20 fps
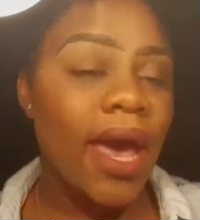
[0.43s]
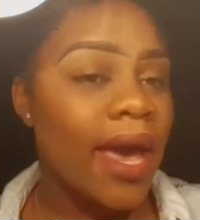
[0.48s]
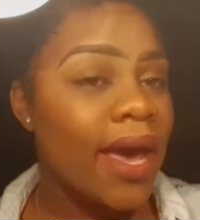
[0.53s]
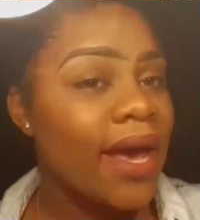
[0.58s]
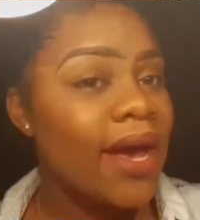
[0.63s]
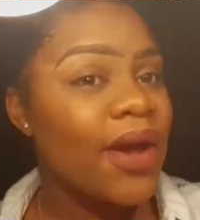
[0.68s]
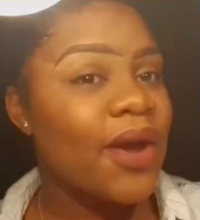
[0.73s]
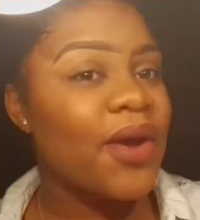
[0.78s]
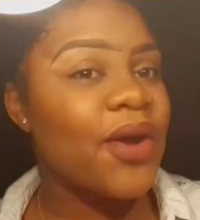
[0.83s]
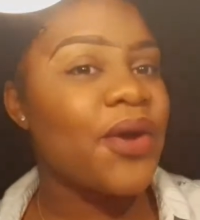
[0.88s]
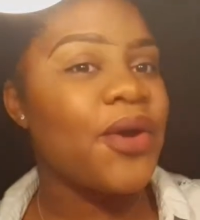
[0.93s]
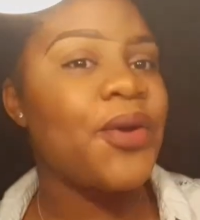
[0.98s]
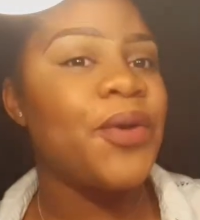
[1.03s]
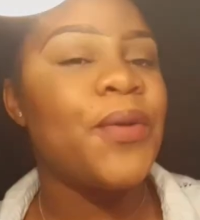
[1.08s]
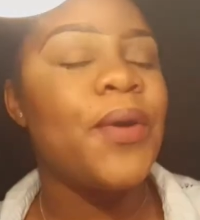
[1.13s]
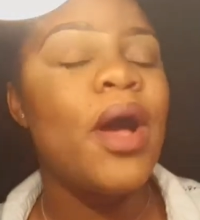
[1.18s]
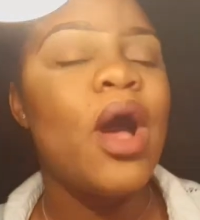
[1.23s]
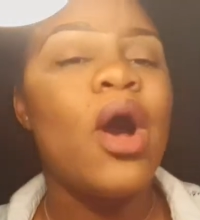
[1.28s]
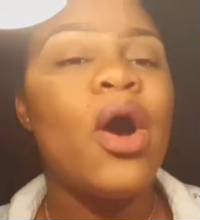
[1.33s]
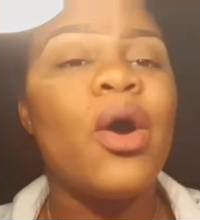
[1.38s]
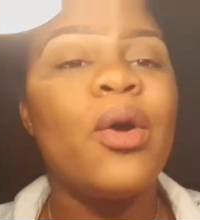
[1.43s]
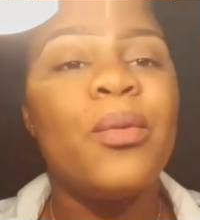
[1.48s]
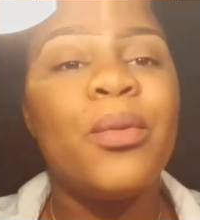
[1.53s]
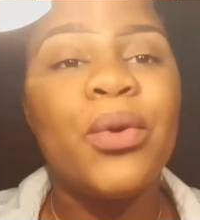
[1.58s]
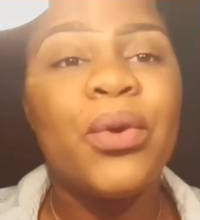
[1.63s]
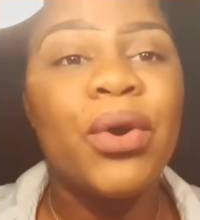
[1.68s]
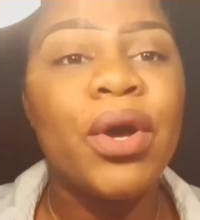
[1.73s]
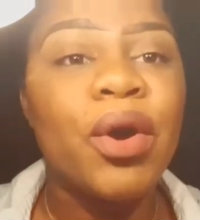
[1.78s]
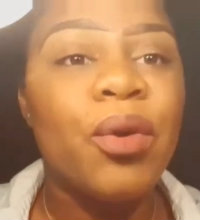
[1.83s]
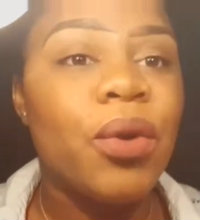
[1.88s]
Hey girl, oh
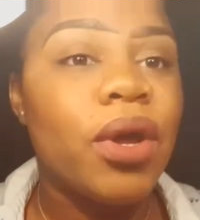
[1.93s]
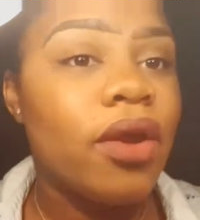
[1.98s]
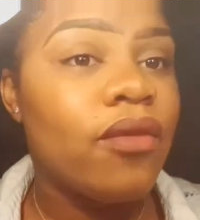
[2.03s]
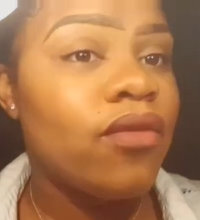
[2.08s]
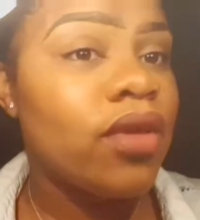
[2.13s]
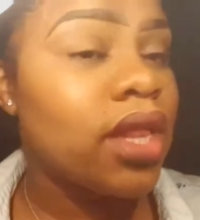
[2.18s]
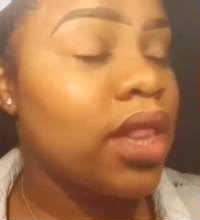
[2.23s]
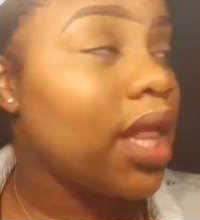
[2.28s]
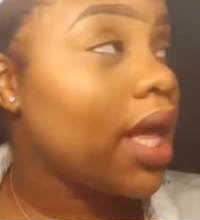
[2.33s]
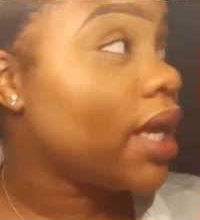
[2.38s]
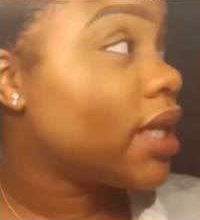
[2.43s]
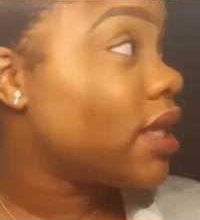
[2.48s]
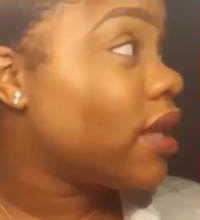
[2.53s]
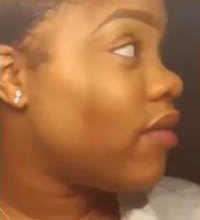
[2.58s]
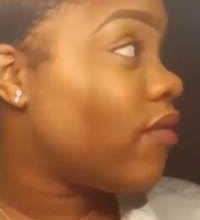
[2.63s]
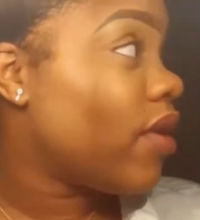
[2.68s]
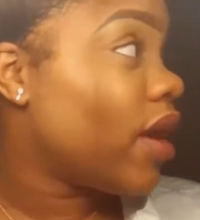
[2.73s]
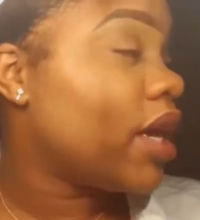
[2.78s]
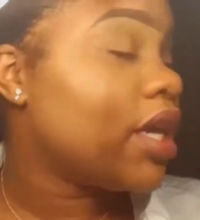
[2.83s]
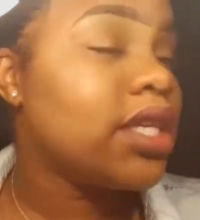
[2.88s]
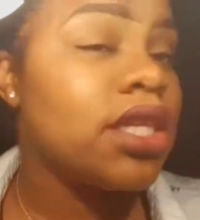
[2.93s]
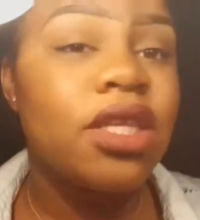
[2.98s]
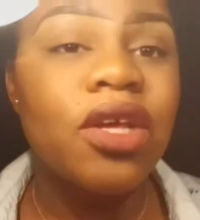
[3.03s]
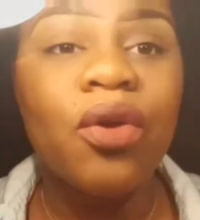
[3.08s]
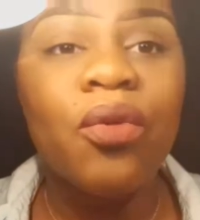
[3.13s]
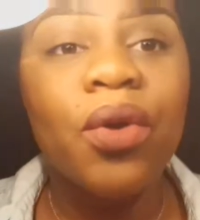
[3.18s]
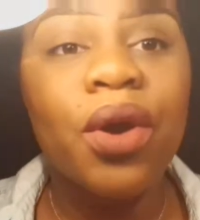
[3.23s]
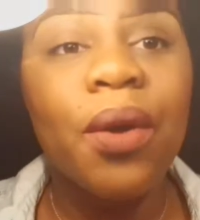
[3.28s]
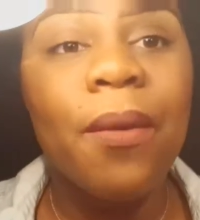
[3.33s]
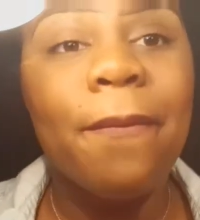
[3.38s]
boy, whatever you classify,
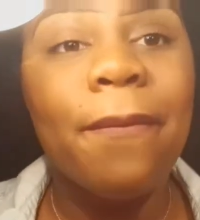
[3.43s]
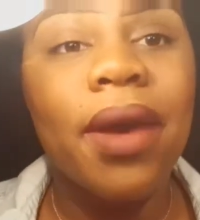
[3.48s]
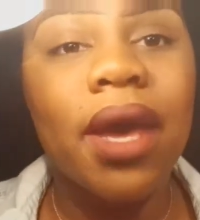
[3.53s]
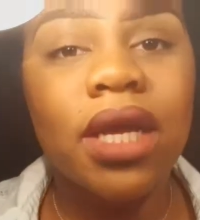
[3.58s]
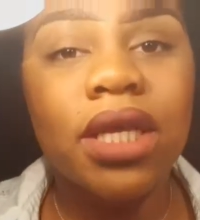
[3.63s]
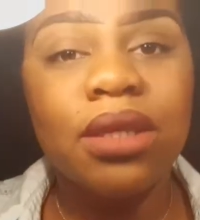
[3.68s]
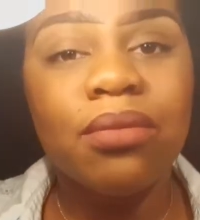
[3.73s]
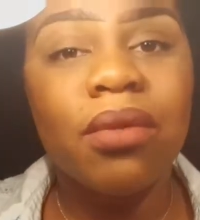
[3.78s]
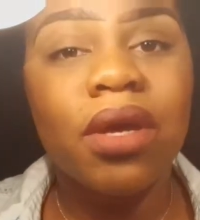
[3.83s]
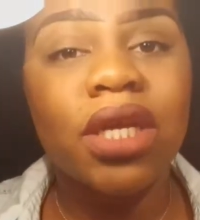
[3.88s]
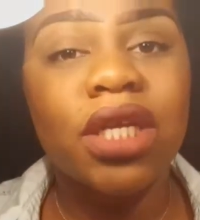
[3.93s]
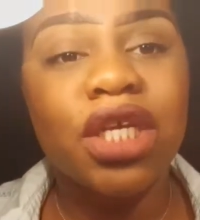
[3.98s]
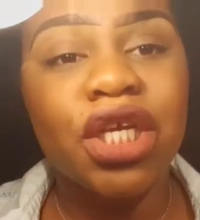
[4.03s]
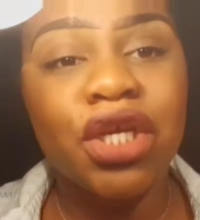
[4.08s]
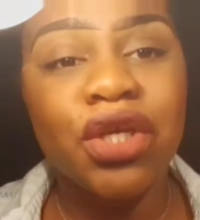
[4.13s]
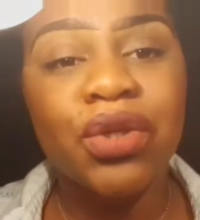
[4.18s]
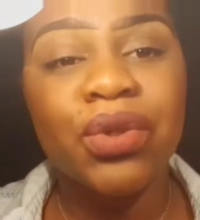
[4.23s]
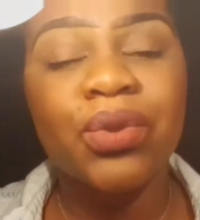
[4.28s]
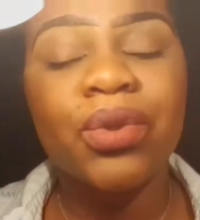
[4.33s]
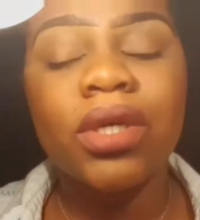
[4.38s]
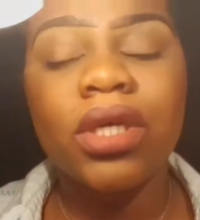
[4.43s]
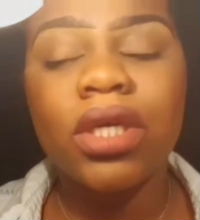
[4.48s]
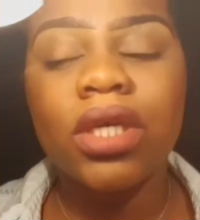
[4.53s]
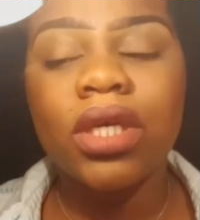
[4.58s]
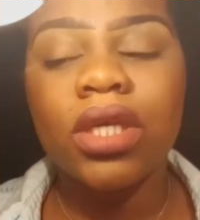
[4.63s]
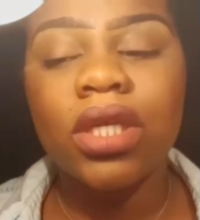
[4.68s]
so welcome back to my channel.